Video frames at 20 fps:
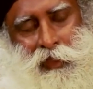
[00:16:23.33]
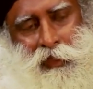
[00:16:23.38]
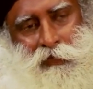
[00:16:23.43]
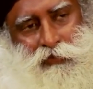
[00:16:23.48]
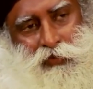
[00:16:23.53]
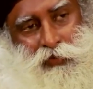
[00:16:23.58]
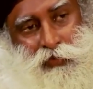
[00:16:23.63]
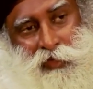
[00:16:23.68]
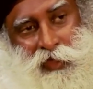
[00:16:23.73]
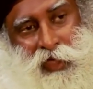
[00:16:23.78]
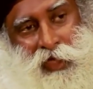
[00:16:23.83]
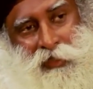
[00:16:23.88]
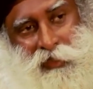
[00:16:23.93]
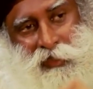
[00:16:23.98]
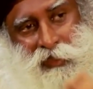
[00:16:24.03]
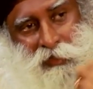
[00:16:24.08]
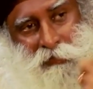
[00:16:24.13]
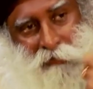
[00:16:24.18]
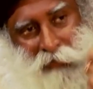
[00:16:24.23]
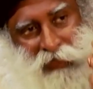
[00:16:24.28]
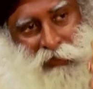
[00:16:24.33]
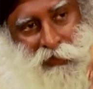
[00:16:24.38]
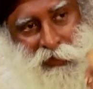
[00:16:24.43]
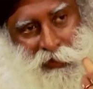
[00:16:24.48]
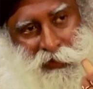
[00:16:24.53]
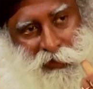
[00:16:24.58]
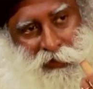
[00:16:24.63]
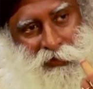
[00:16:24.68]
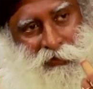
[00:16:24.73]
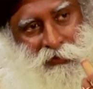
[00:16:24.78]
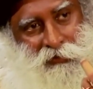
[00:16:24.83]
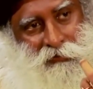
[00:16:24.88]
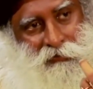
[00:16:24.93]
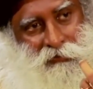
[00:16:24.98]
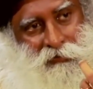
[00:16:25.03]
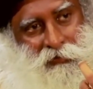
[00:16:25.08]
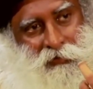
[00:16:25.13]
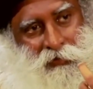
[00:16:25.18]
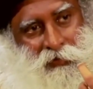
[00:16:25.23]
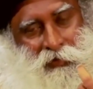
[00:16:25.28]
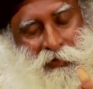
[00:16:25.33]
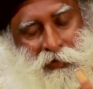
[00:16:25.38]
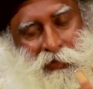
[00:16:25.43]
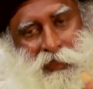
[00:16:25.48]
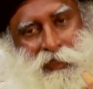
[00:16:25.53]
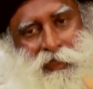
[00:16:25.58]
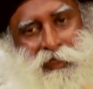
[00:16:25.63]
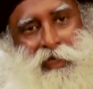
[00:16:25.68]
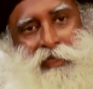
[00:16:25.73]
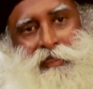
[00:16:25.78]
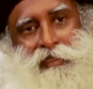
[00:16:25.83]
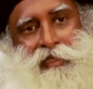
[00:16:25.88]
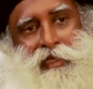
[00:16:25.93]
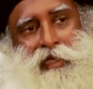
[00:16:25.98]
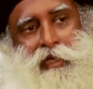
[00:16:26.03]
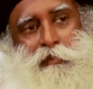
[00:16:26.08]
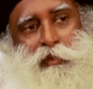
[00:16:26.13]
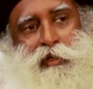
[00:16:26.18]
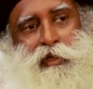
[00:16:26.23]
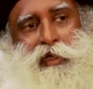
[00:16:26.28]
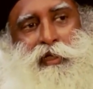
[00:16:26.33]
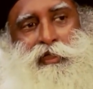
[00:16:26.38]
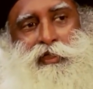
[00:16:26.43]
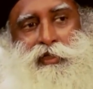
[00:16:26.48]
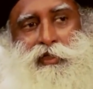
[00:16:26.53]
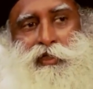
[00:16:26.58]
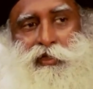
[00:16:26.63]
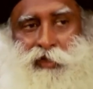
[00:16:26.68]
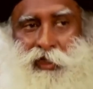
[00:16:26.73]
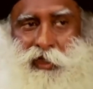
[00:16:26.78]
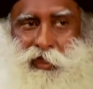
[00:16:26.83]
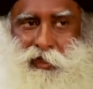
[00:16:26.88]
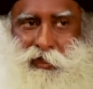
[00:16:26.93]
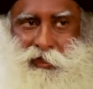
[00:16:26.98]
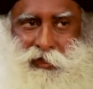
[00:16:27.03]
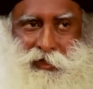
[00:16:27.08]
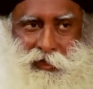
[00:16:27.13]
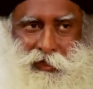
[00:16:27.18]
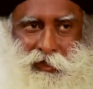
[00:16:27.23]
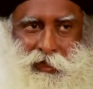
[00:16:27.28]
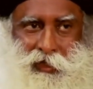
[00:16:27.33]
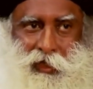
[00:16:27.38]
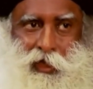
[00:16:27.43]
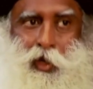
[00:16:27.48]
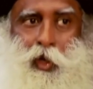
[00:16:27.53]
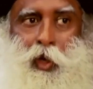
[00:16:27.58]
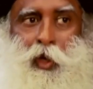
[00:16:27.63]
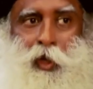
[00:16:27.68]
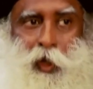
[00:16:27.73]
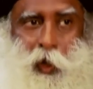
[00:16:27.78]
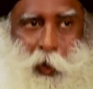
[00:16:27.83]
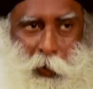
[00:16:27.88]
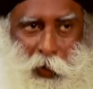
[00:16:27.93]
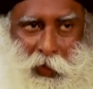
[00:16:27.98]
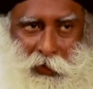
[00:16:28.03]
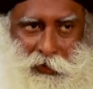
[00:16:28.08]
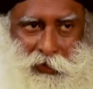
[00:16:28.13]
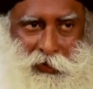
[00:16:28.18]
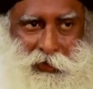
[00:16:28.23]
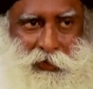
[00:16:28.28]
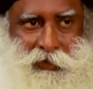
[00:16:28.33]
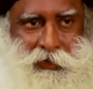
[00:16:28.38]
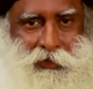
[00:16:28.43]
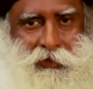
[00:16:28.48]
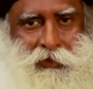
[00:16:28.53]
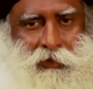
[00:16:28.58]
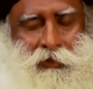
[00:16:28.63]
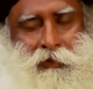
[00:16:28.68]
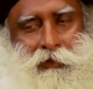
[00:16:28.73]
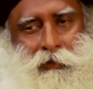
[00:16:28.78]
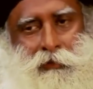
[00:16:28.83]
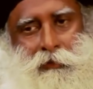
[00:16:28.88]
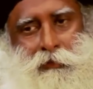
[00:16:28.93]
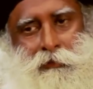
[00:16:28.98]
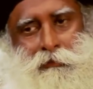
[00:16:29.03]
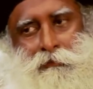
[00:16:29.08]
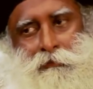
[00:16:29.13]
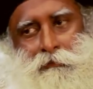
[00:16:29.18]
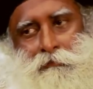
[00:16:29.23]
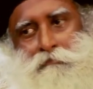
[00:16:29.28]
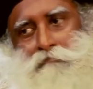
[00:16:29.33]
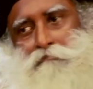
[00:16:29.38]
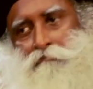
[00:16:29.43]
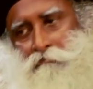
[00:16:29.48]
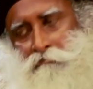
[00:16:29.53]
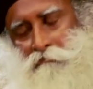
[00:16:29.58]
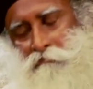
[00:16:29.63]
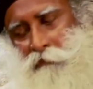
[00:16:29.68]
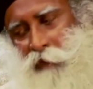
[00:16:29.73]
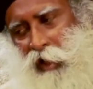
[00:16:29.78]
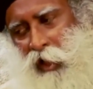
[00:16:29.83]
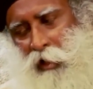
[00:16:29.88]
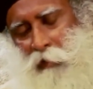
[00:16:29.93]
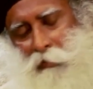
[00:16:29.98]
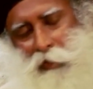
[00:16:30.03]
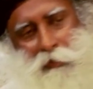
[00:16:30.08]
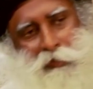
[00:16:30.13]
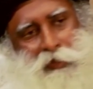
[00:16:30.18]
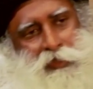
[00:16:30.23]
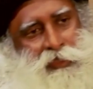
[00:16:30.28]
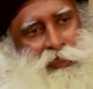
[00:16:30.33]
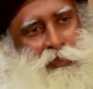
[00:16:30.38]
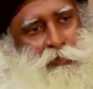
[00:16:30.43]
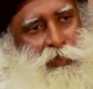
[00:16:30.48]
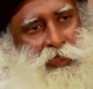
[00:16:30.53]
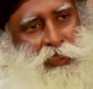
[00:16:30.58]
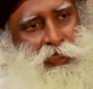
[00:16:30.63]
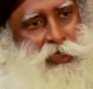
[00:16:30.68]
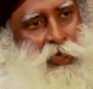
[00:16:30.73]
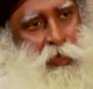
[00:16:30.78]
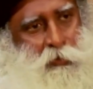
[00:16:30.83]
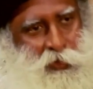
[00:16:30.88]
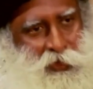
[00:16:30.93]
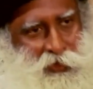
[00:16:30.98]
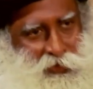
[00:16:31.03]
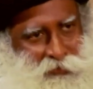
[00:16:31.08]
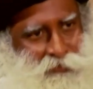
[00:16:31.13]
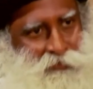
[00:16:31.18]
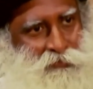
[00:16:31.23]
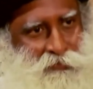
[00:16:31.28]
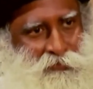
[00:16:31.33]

If you try this mentally, it gets labeled as greed, conquest, or maybe simply shopping.